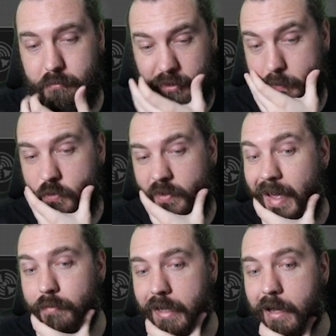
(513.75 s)
pretty much
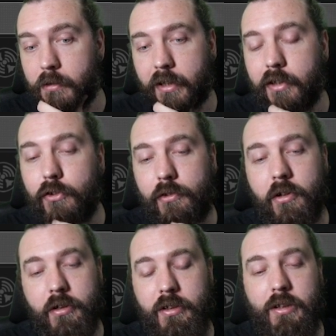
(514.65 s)
never nowadays,
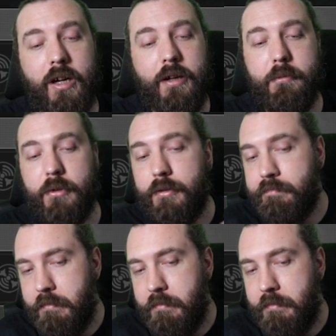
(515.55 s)
not gonna lie, but